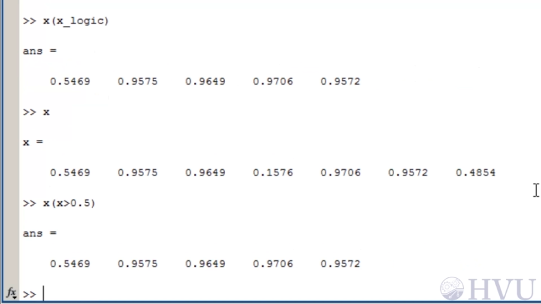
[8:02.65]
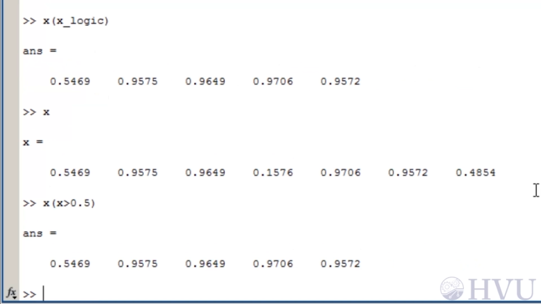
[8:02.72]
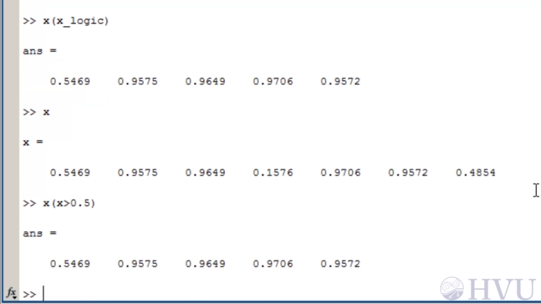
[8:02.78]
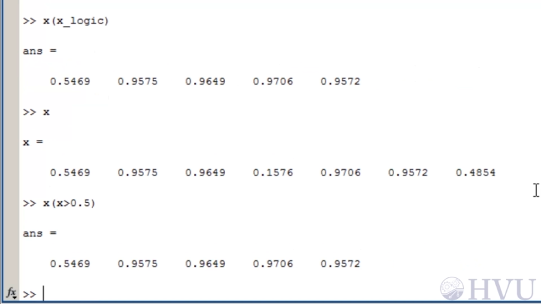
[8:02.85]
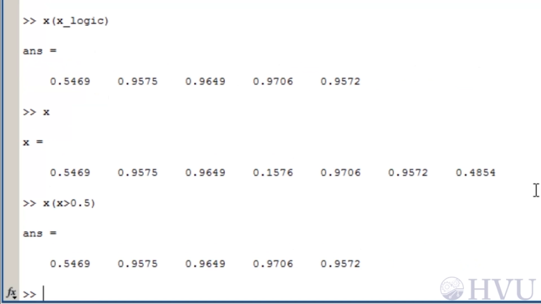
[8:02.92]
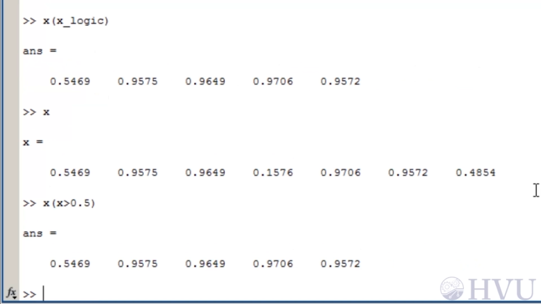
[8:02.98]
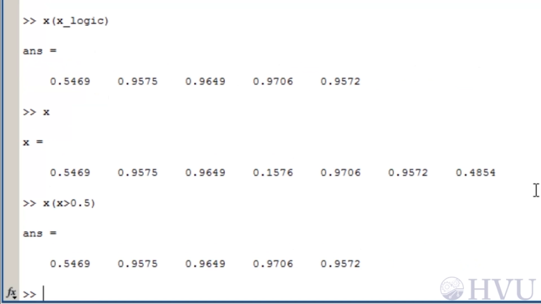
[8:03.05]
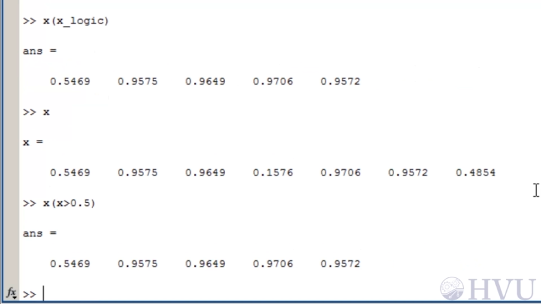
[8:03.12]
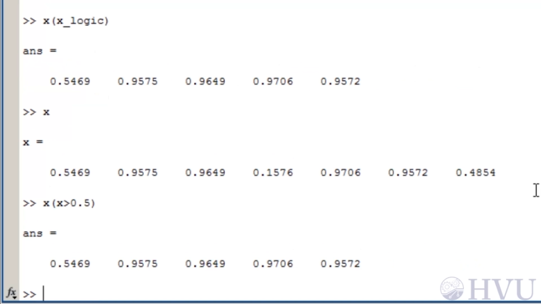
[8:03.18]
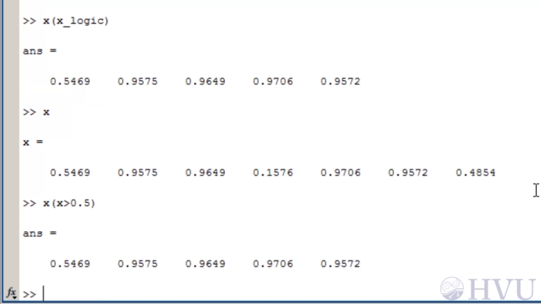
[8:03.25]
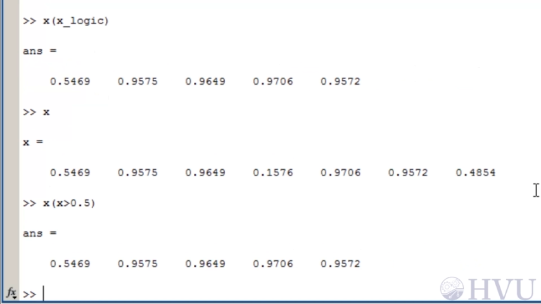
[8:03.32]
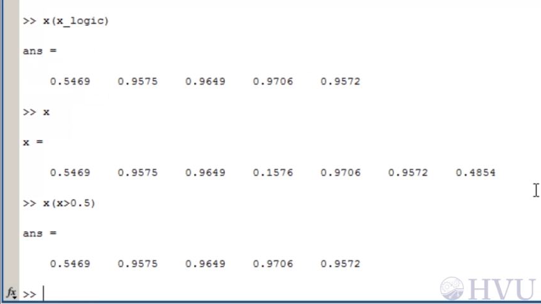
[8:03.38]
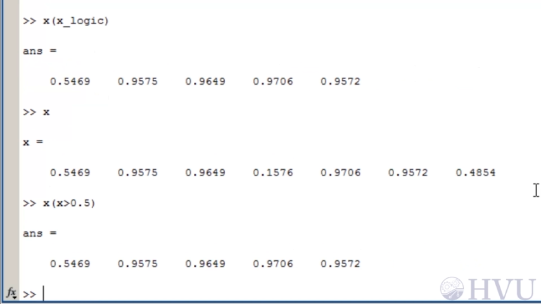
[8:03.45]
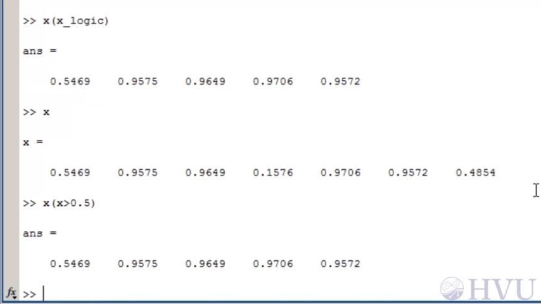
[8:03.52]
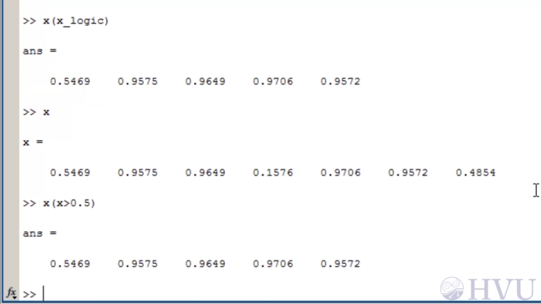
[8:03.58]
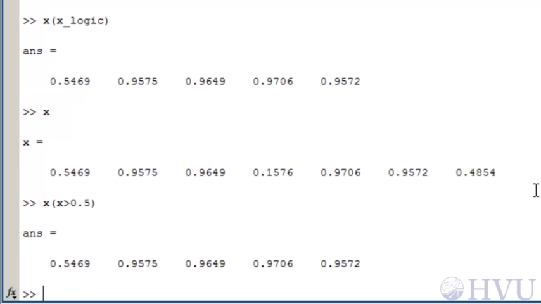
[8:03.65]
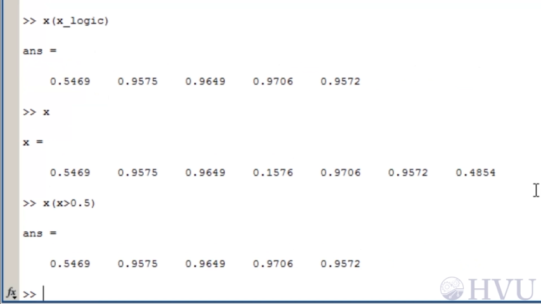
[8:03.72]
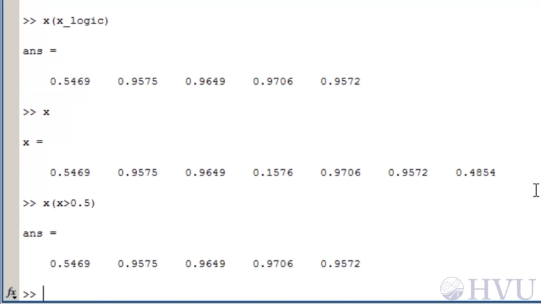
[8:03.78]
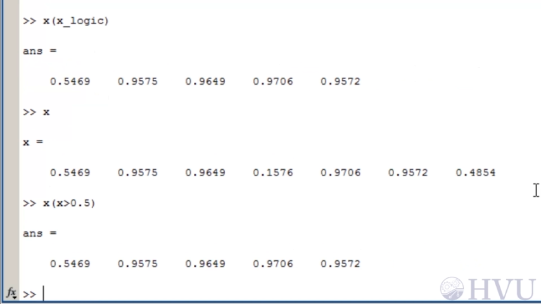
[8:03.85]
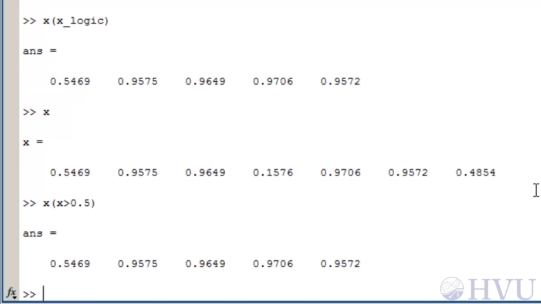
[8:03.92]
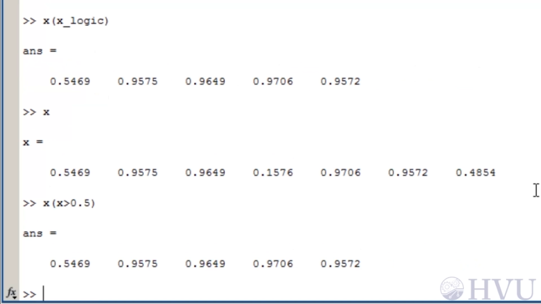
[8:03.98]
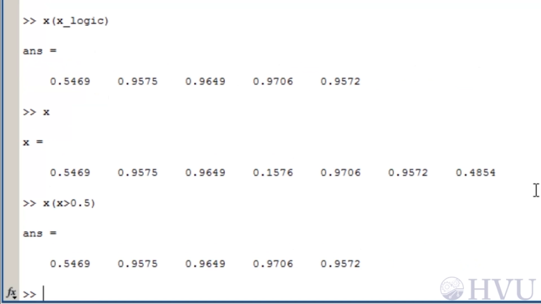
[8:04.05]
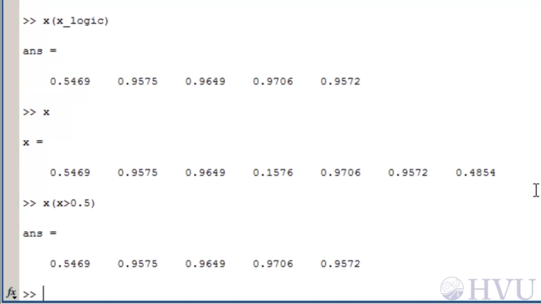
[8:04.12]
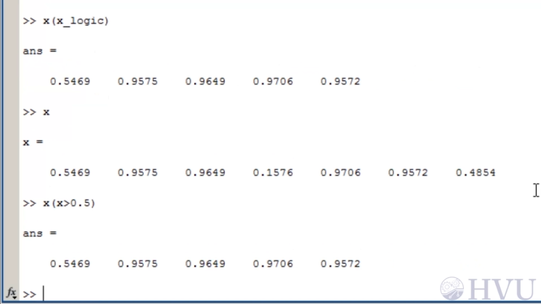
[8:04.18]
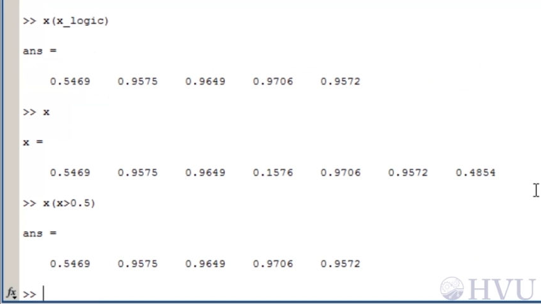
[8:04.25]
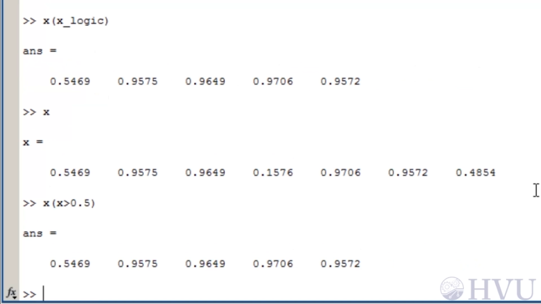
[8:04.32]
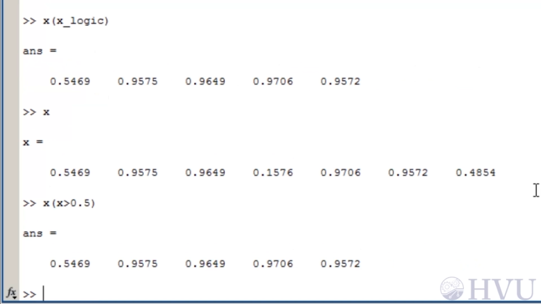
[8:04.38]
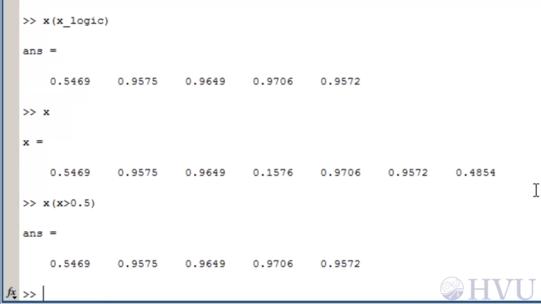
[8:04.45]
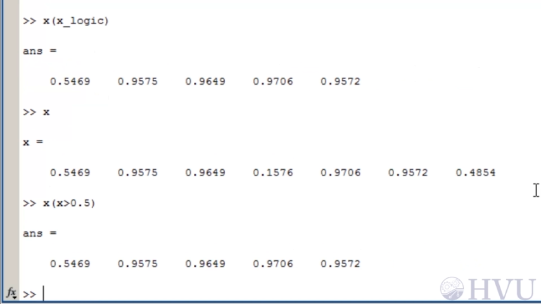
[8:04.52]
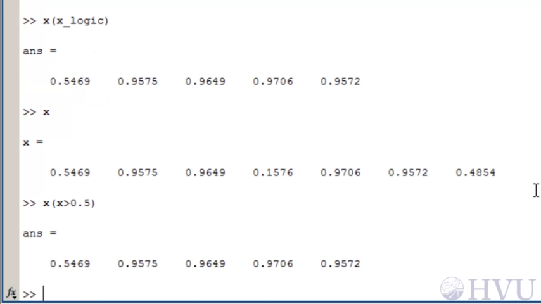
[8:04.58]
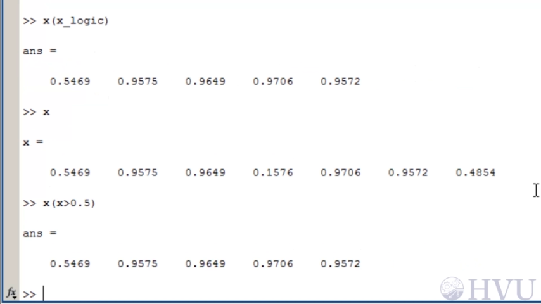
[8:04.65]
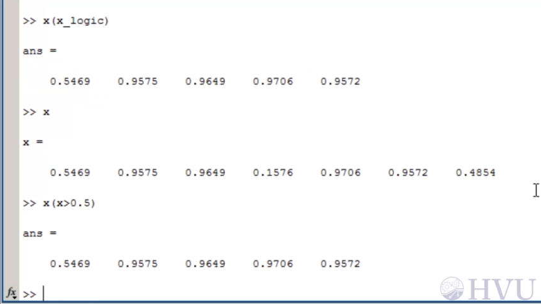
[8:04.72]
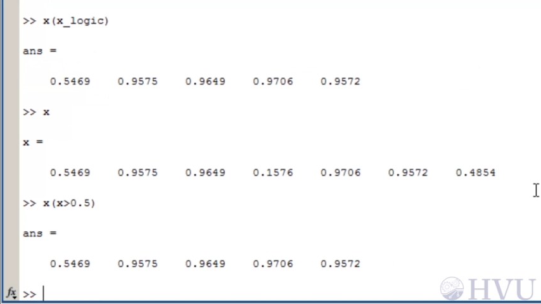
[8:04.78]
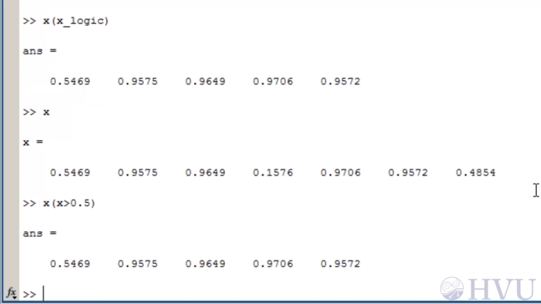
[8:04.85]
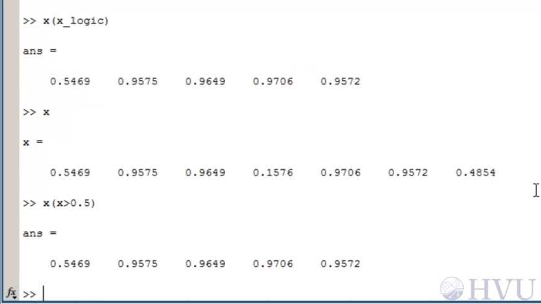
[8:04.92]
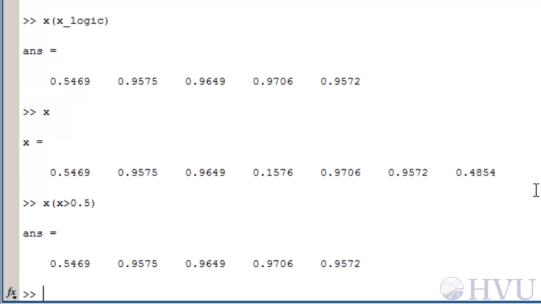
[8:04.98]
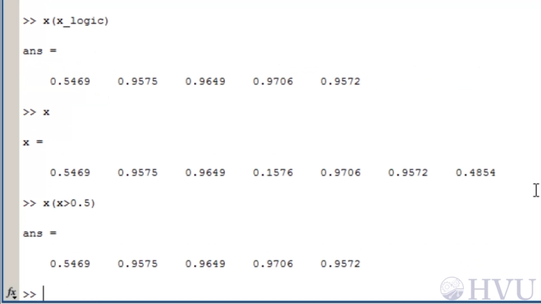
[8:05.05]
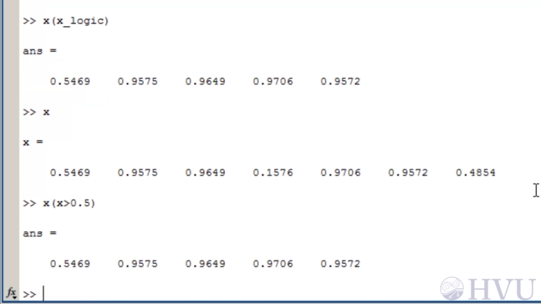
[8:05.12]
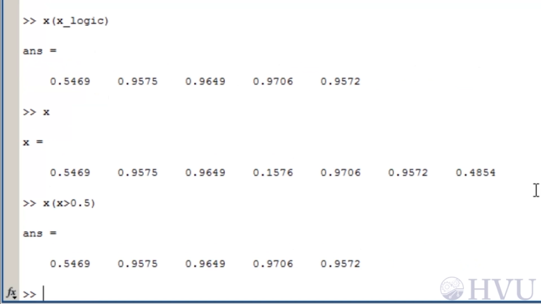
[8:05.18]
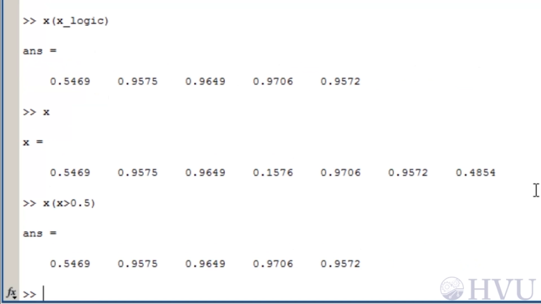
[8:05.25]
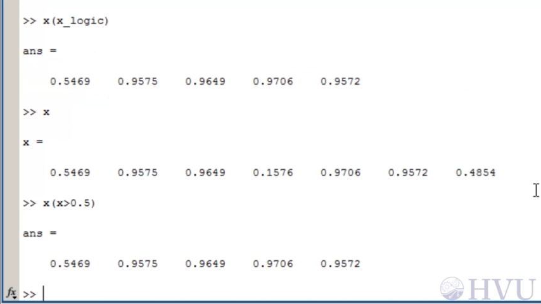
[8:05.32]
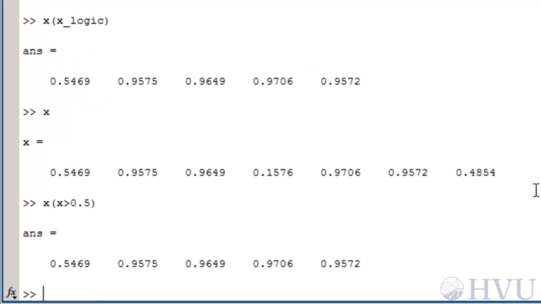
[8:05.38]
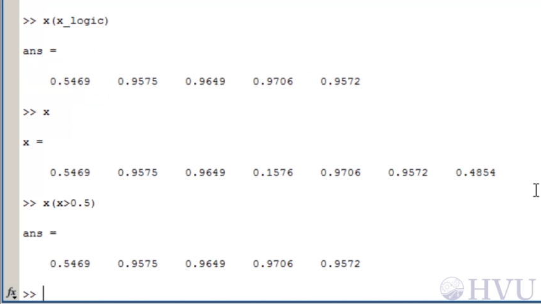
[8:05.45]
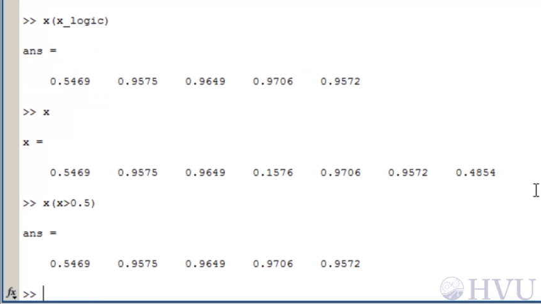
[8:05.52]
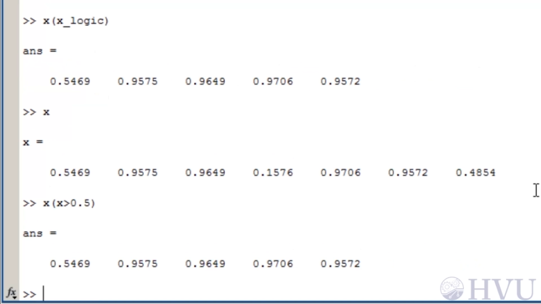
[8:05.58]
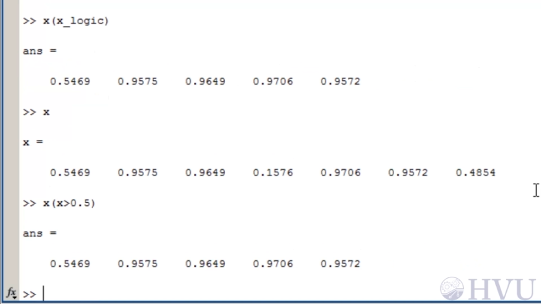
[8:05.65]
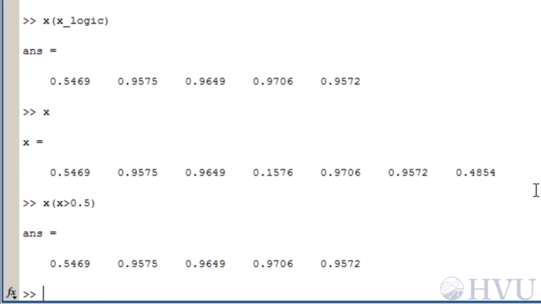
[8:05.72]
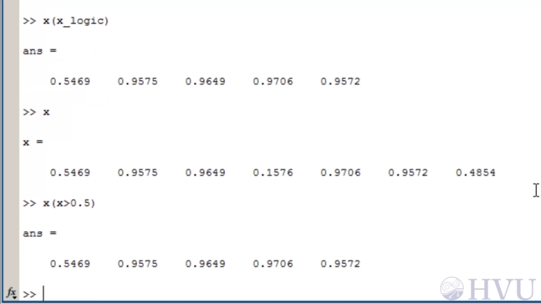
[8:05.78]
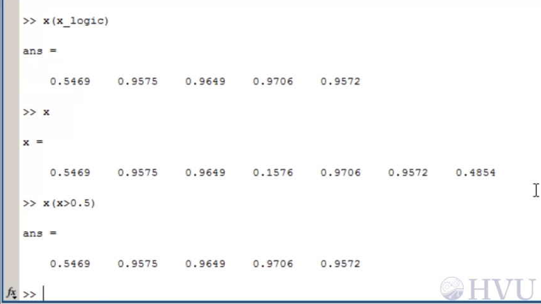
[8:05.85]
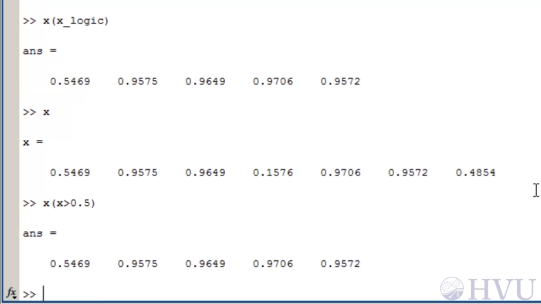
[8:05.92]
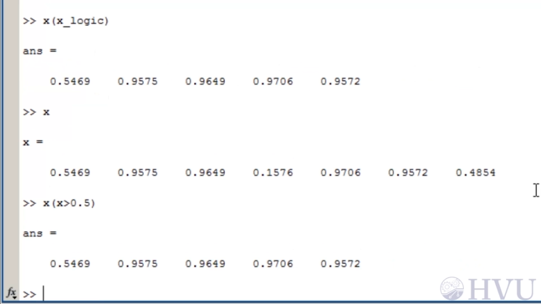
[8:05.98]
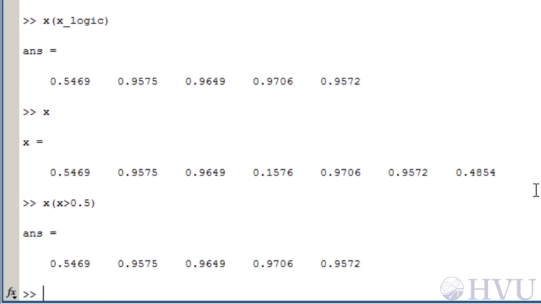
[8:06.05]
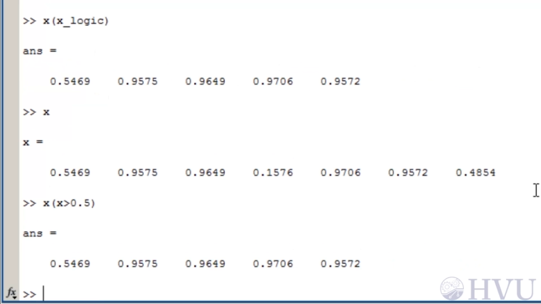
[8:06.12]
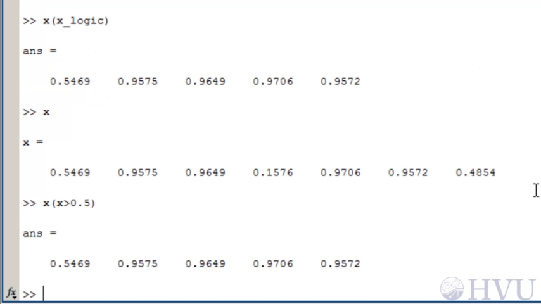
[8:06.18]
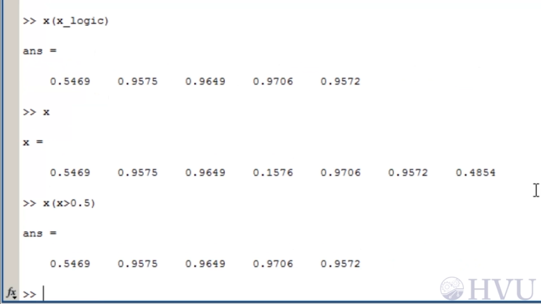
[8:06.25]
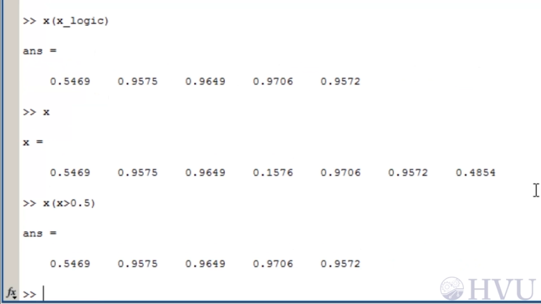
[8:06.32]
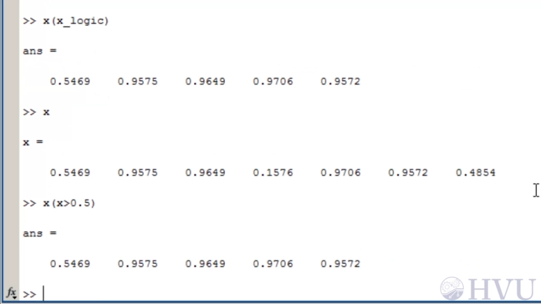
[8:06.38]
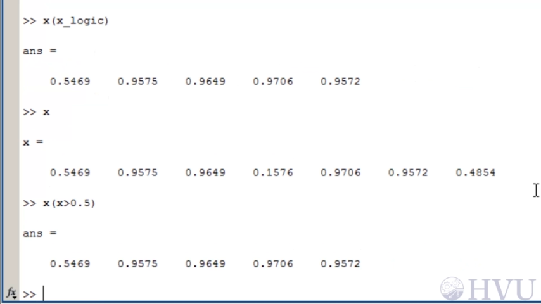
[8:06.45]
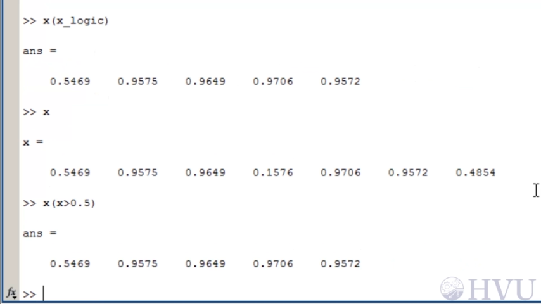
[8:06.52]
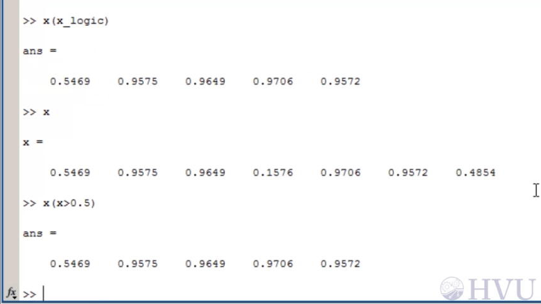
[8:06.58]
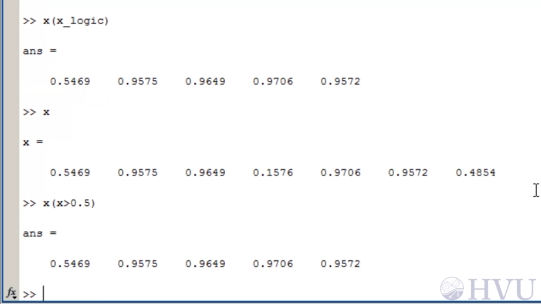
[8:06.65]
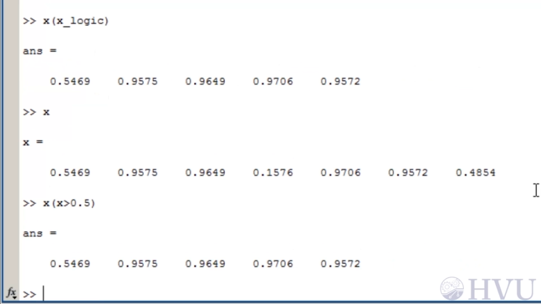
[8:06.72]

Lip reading: [unreadable: no face in view]